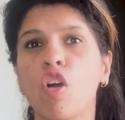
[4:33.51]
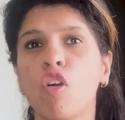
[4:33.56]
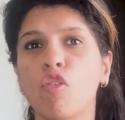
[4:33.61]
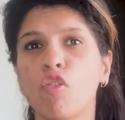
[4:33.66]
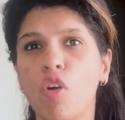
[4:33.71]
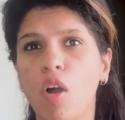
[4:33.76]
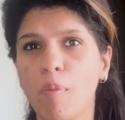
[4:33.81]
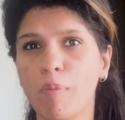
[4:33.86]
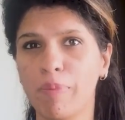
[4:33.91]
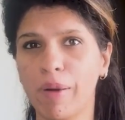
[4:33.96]

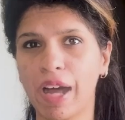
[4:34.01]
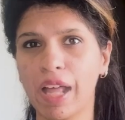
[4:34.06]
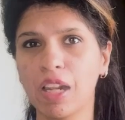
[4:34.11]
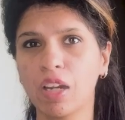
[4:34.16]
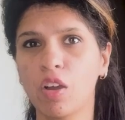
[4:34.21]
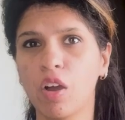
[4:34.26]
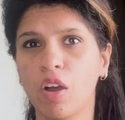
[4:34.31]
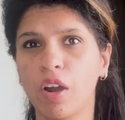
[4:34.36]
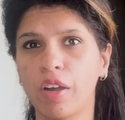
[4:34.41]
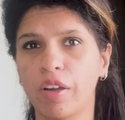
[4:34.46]
For
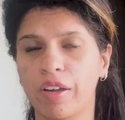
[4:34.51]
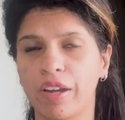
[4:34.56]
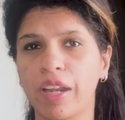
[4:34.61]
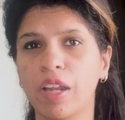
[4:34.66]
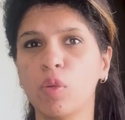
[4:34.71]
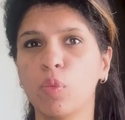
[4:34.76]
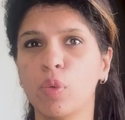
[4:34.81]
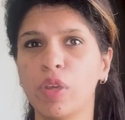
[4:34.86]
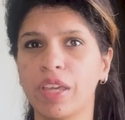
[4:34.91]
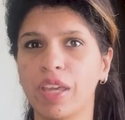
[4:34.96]
bulk
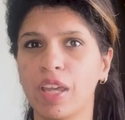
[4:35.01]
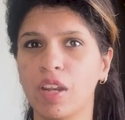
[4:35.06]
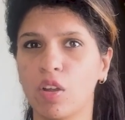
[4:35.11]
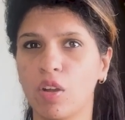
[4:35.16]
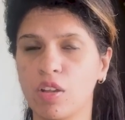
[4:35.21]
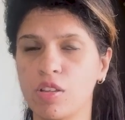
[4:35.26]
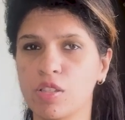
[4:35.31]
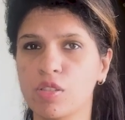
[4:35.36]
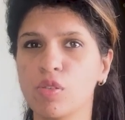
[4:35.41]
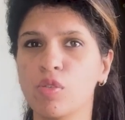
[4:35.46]
ordering, we can
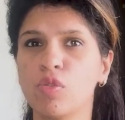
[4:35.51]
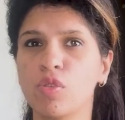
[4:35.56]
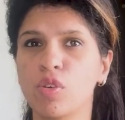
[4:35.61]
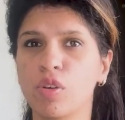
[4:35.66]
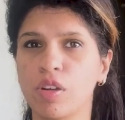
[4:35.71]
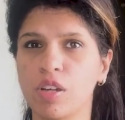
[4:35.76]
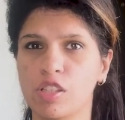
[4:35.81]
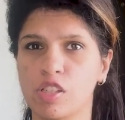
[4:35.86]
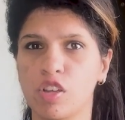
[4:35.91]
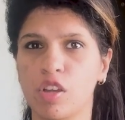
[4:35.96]
also
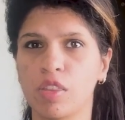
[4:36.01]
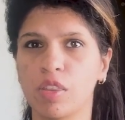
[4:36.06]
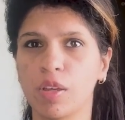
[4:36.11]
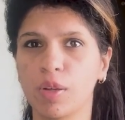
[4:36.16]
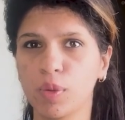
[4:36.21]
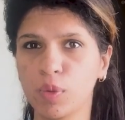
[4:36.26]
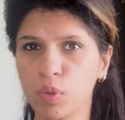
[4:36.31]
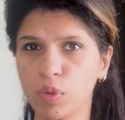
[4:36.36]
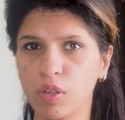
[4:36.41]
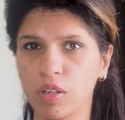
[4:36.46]
focus on the
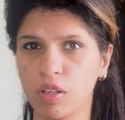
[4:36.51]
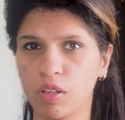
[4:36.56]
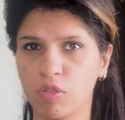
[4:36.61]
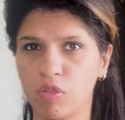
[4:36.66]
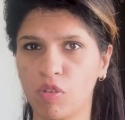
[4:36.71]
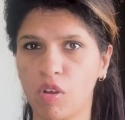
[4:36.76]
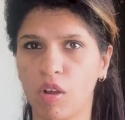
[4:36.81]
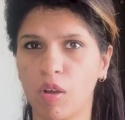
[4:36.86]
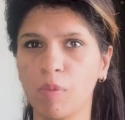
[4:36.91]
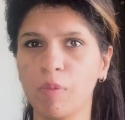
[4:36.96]
Google
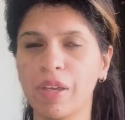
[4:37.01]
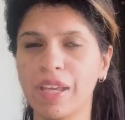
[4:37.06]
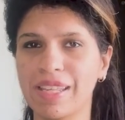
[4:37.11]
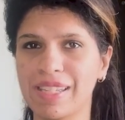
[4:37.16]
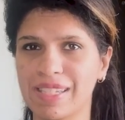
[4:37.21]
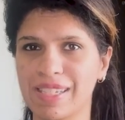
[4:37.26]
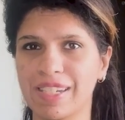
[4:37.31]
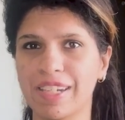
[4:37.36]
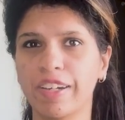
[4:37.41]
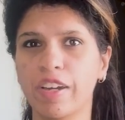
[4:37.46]
form
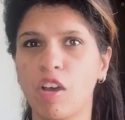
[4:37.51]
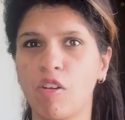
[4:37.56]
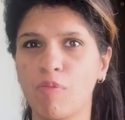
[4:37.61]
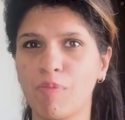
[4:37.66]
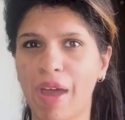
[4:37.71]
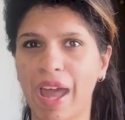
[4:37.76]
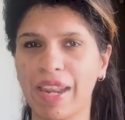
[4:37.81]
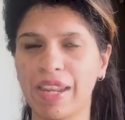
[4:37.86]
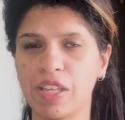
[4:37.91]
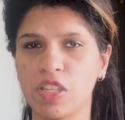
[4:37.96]
instead of
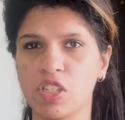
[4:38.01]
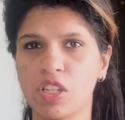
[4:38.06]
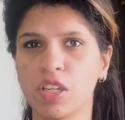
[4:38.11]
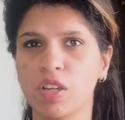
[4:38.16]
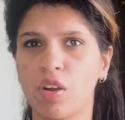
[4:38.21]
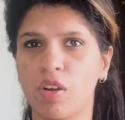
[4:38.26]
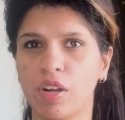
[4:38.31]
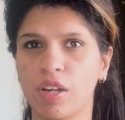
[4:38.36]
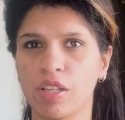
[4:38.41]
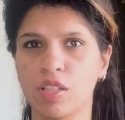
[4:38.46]
managing
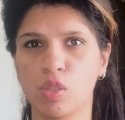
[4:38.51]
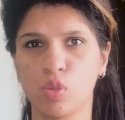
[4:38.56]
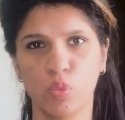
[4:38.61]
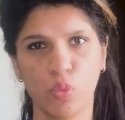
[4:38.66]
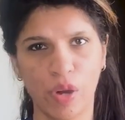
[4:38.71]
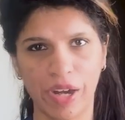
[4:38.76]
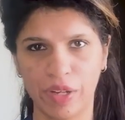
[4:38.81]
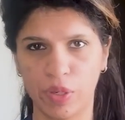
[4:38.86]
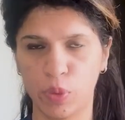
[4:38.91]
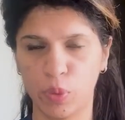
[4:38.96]
orders
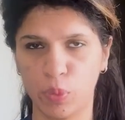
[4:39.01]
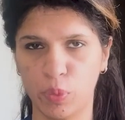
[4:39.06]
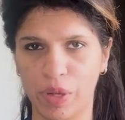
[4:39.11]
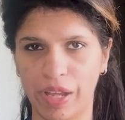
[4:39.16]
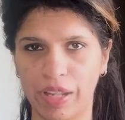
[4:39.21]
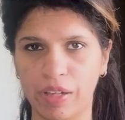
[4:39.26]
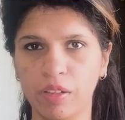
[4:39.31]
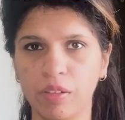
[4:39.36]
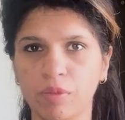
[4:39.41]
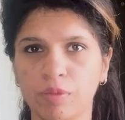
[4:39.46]

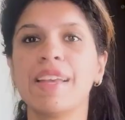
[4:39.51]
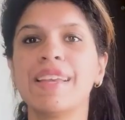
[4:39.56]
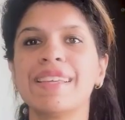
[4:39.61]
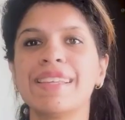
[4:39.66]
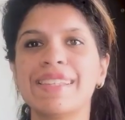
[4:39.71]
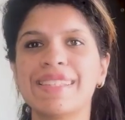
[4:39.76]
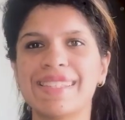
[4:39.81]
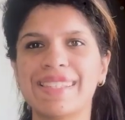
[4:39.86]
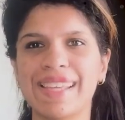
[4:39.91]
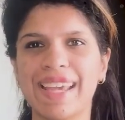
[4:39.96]
one-to-one.
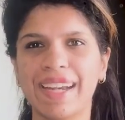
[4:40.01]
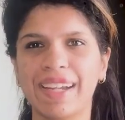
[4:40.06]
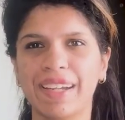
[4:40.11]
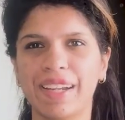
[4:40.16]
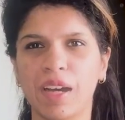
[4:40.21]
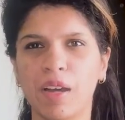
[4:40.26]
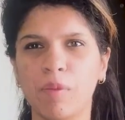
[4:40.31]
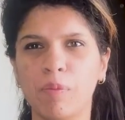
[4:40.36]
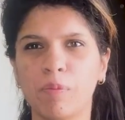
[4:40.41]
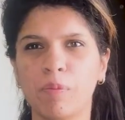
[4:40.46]
Set
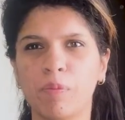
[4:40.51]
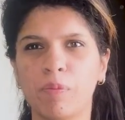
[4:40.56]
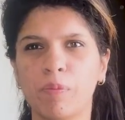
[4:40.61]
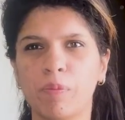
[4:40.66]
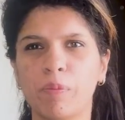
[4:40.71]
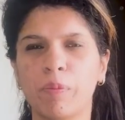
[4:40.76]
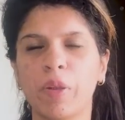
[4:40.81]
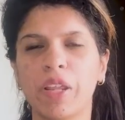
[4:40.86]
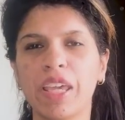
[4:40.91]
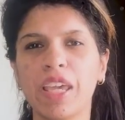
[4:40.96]
up
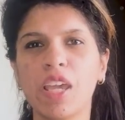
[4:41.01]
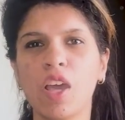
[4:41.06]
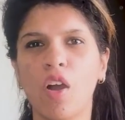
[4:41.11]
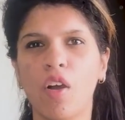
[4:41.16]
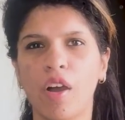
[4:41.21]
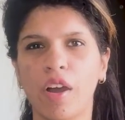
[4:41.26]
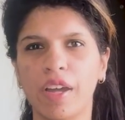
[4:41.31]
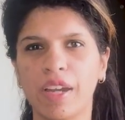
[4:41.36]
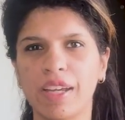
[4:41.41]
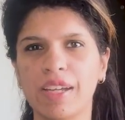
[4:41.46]

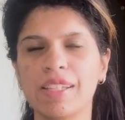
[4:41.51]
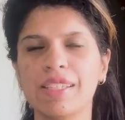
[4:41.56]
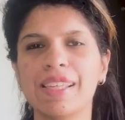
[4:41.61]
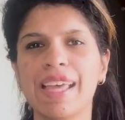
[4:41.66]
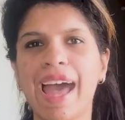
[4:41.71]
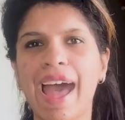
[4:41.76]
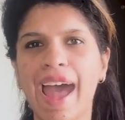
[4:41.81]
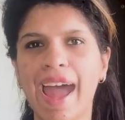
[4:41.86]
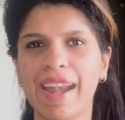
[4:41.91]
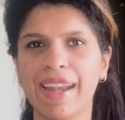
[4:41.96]
pre-orders
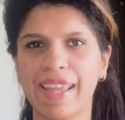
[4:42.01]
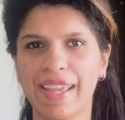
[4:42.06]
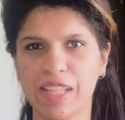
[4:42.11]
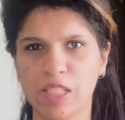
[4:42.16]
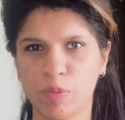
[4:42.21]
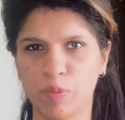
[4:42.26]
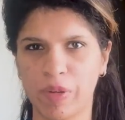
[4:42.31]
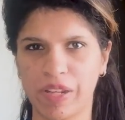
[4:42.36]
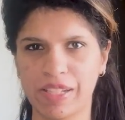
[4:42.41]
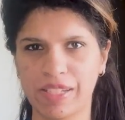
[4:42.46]
and
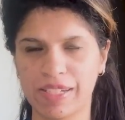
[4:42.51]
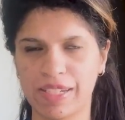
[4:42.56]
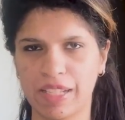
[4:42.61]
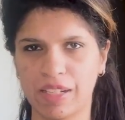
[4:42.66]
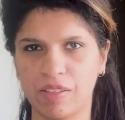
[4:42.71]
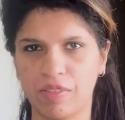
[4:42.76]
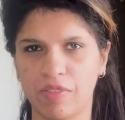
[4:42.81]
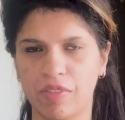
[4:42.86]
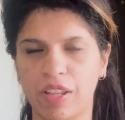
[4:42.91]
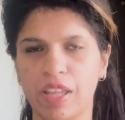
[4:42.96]
express
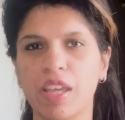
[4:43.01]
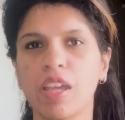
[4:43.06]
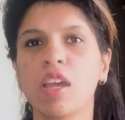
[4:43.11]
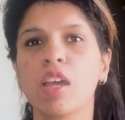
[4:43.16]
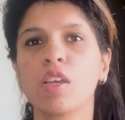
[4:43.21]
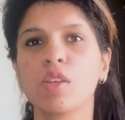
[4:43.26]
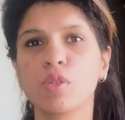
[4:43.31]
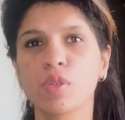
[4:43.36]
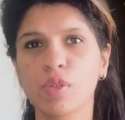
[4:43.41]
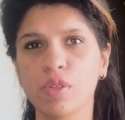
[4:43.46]
delivery.
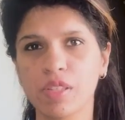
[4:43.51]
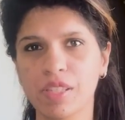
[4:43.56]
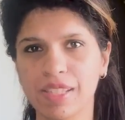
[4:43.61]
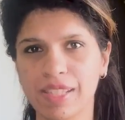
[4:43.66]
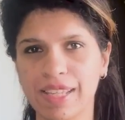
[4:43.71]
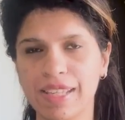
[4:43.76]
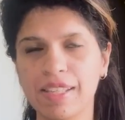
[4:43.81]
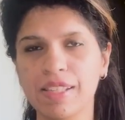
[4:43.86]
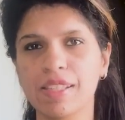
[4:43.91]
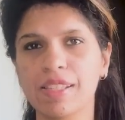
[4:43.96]
So
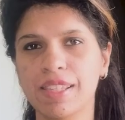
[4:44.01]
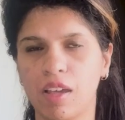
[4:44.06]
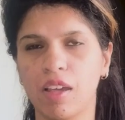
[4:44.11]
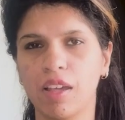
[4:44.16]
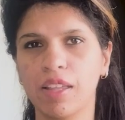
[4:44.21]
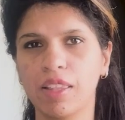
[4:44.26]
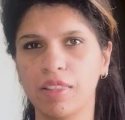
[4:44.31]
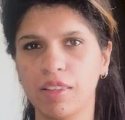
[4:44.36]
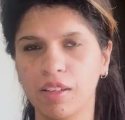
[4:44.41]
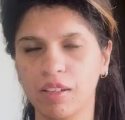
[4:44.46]
since
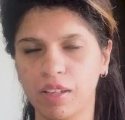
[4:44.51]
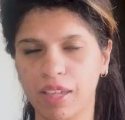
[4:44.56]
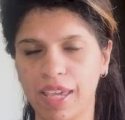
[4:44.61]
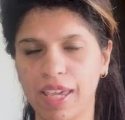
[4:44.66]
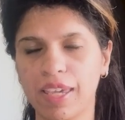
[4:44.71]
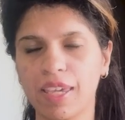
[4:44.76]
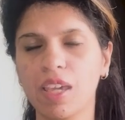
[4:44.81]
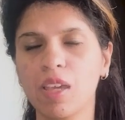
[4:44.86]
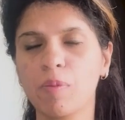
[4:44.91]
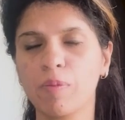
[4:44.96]
in the
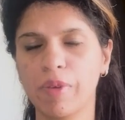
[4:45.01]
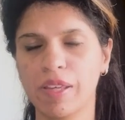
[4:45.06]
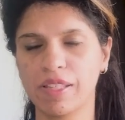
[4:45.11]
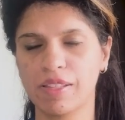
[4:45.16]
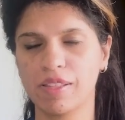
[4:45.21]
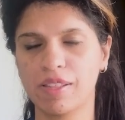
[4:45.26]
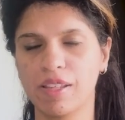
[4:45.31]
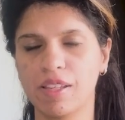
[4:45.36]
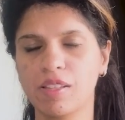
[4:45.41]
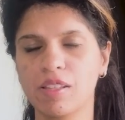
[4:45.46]
caking
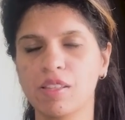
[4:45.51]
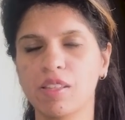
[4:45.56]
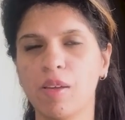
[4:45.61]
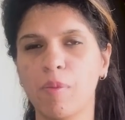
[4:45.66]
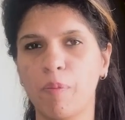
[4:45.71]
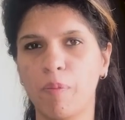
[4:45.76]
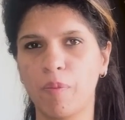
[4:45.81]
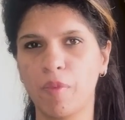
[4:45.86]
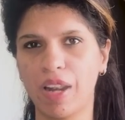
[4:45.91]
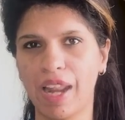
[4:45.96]
business, the
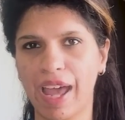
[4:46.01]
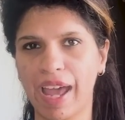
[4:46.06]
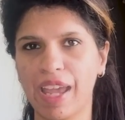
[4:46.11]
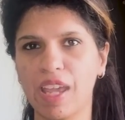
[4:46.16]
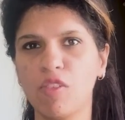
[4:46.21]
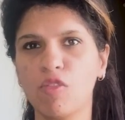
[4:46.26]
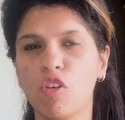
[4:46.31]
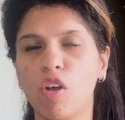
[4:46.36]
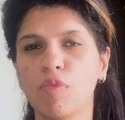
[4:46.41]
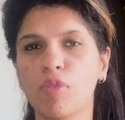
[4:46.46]

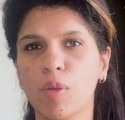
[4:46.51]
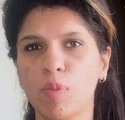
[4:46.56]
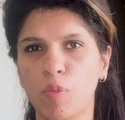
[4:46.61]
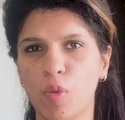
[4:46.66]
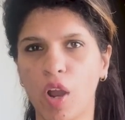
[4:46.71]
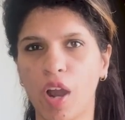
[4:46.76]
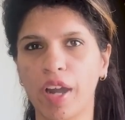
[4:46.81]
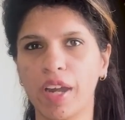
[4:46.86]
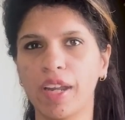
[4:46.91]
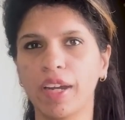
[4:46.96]
life of the
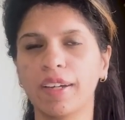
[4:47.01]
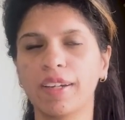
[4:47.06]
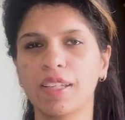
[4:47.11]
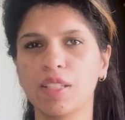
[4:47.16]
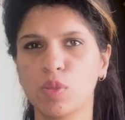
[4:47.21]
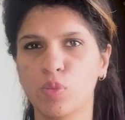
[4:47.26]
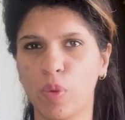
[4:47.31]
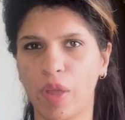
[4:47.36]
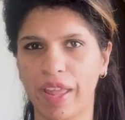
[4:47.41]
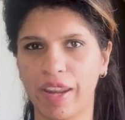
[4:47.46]
product is
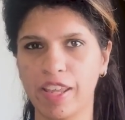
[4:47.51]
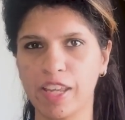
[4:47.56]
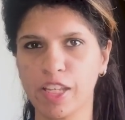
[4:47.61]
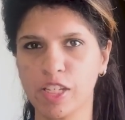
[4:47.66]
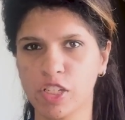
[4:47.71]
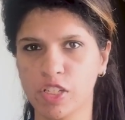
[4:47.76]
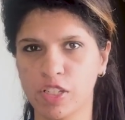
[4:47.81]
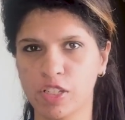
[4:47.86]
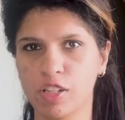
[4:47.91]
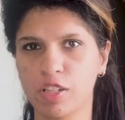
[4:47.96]
very
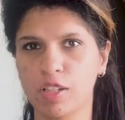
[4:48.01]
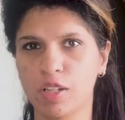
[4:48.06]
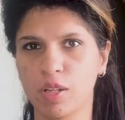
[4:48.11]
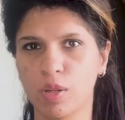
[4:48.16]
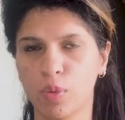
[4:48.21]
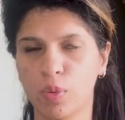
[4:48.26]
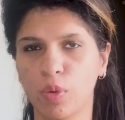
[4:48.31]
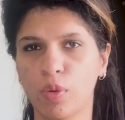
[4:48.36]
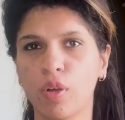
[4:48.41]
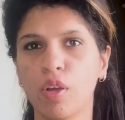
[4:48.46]

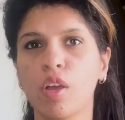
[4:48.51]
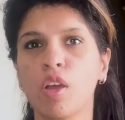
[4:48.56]
slow.